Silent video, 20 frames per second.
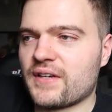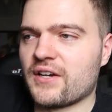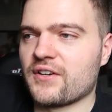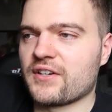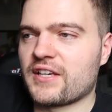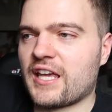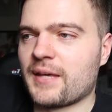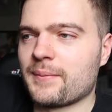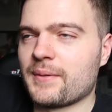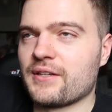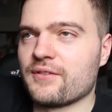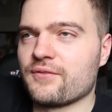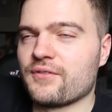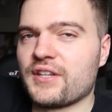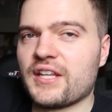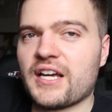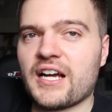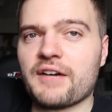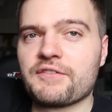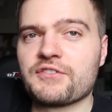Vettel came in
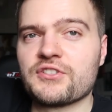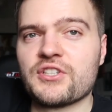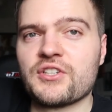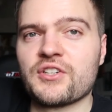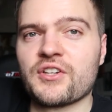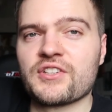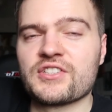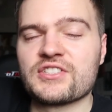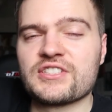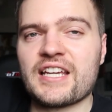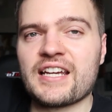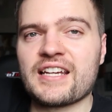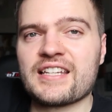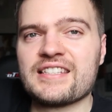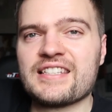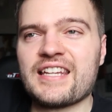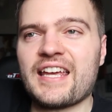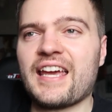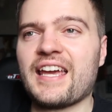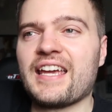for the afternoon on the
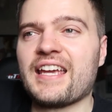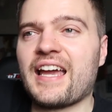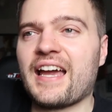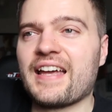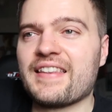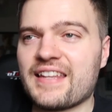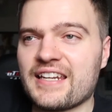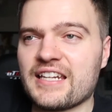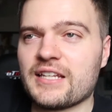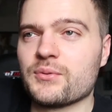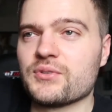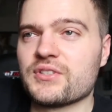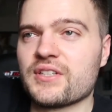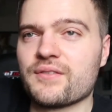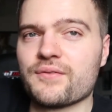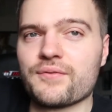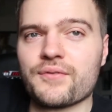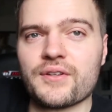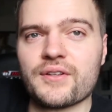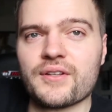second day, and then he was
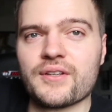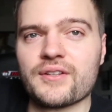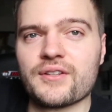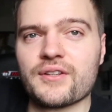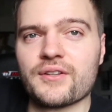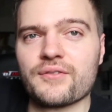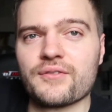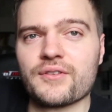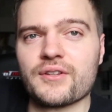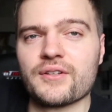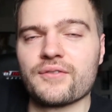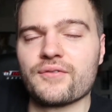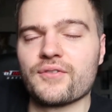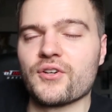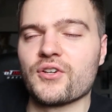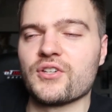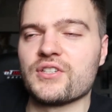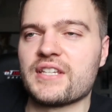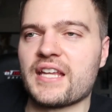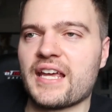in for the
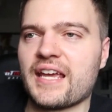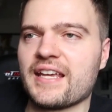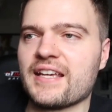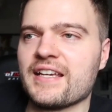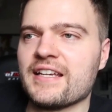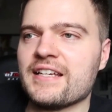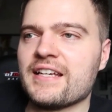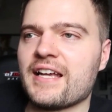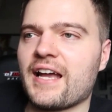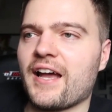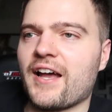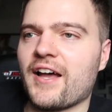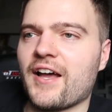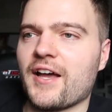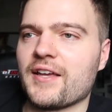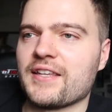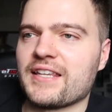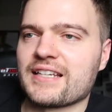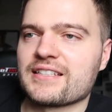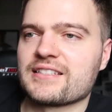third day
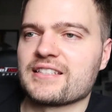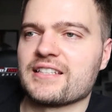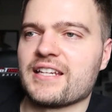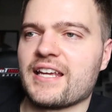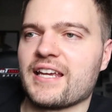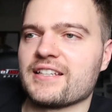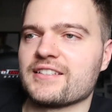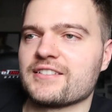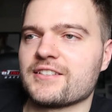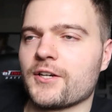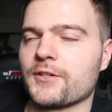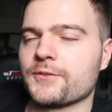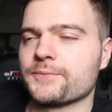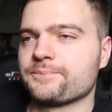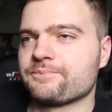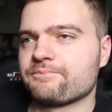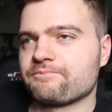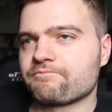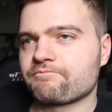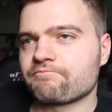yesterday. So
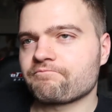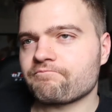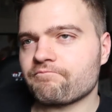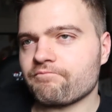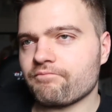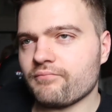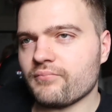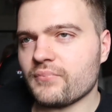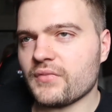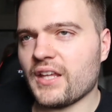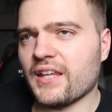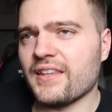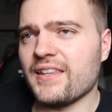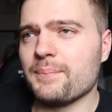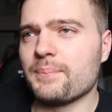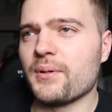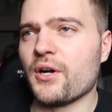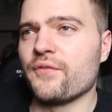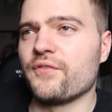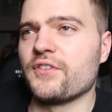I
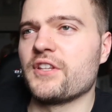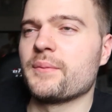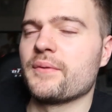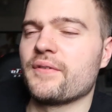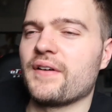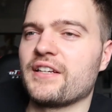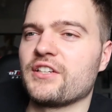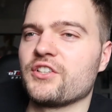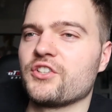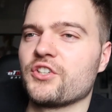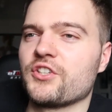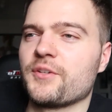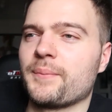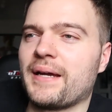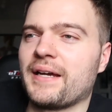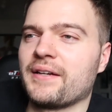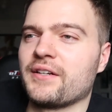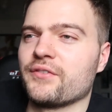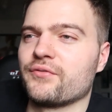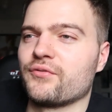think both of them have had a good
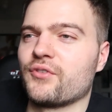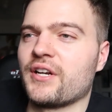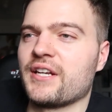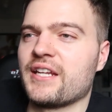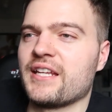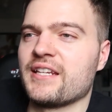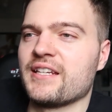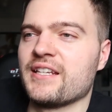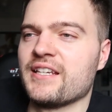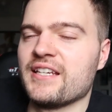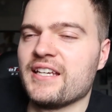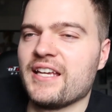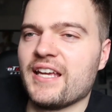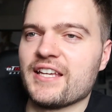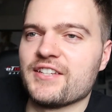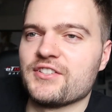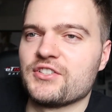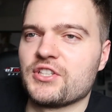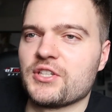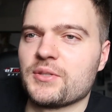amount of running
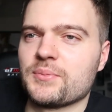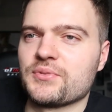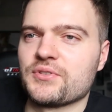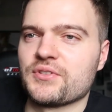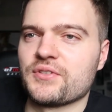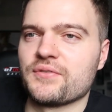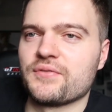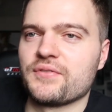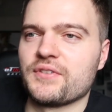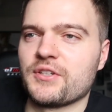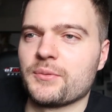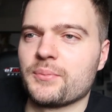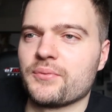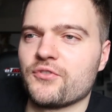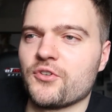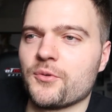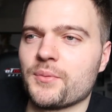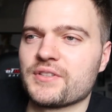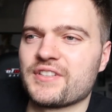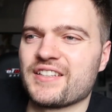in terms of
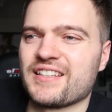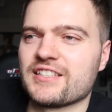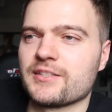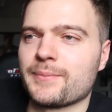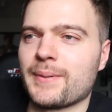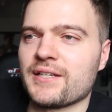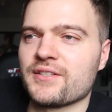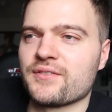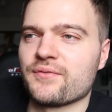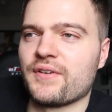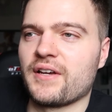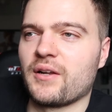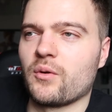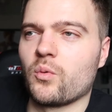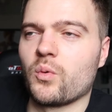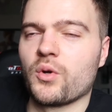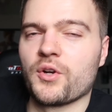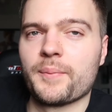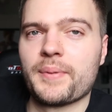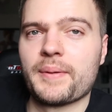performance. I think Sebastian Vettel
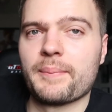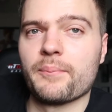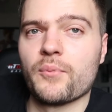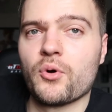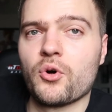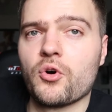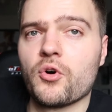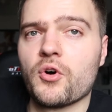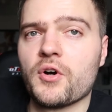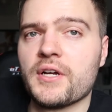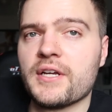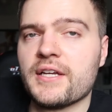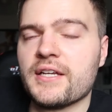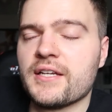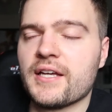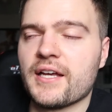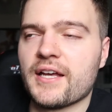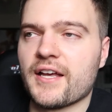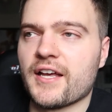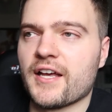will want a bit more
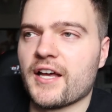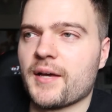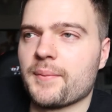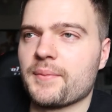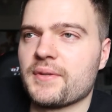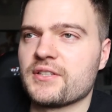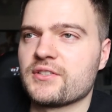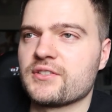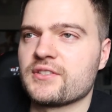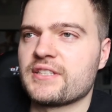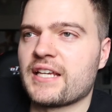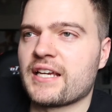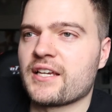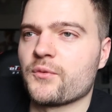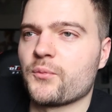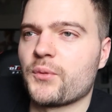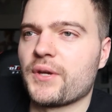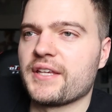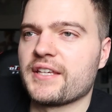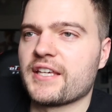this
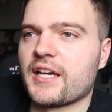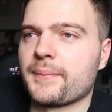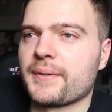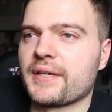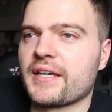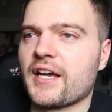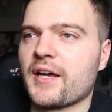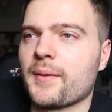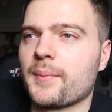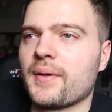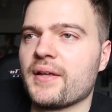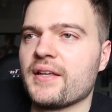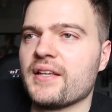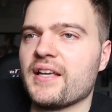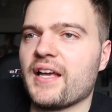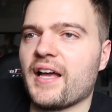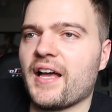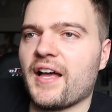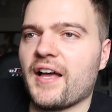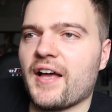second week coming up.
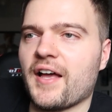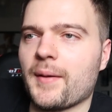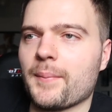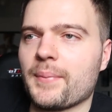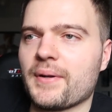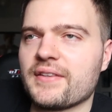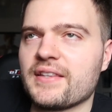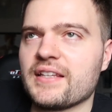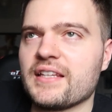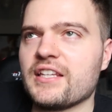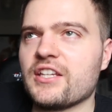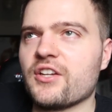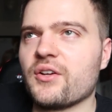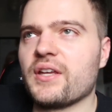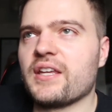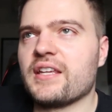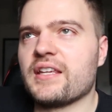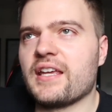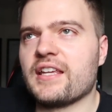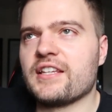But I think
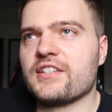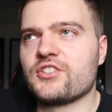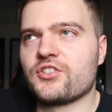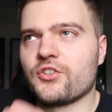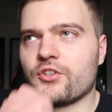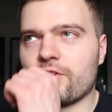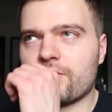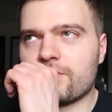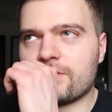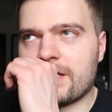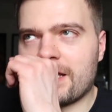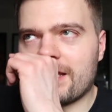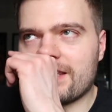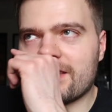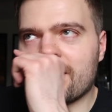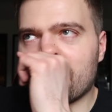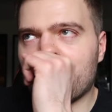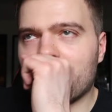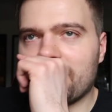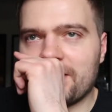he sort of
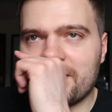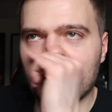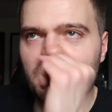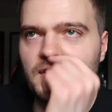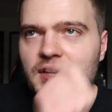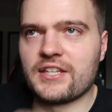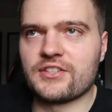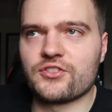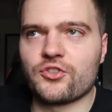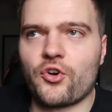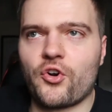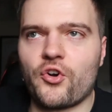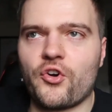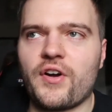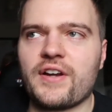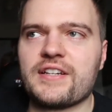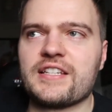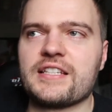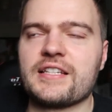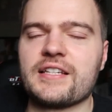said that it's
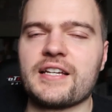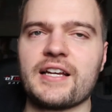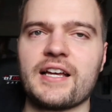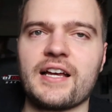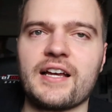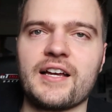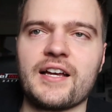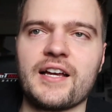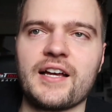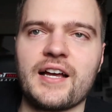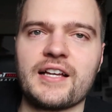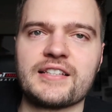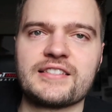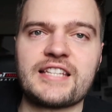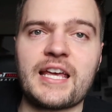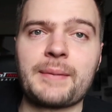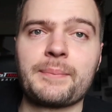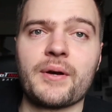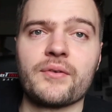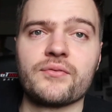already a
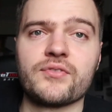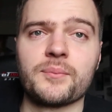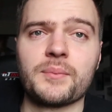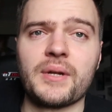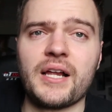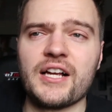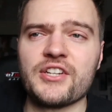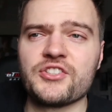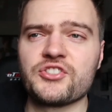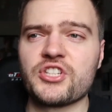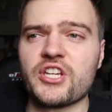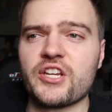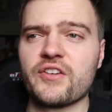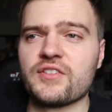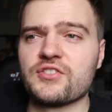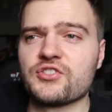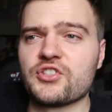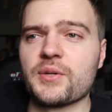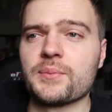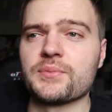step up from last
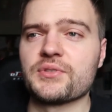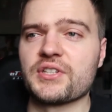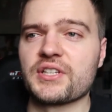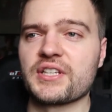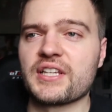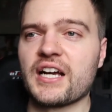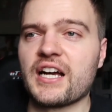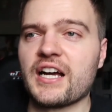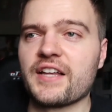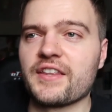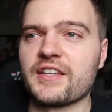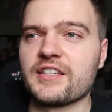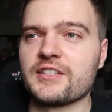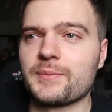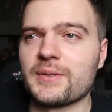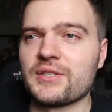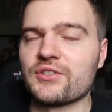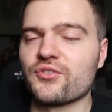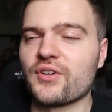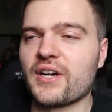year in terms of the car that
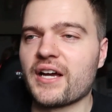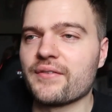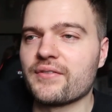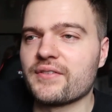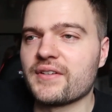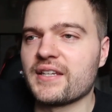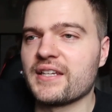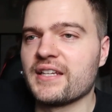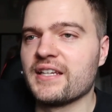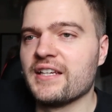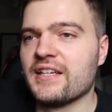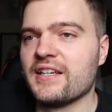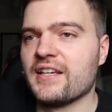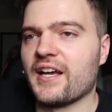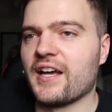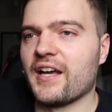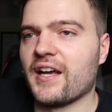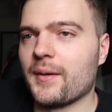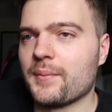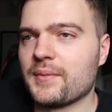he's been driving
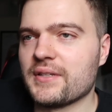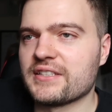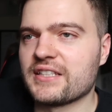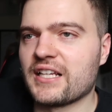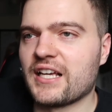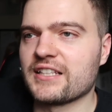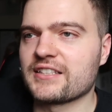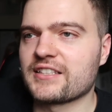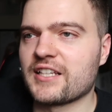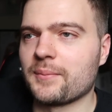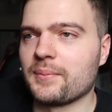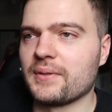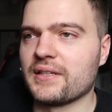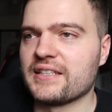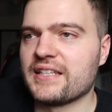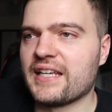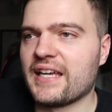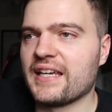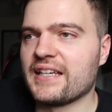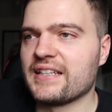these last couple
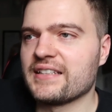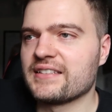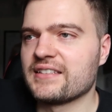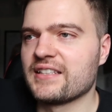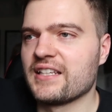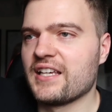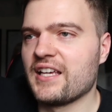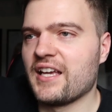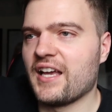of days.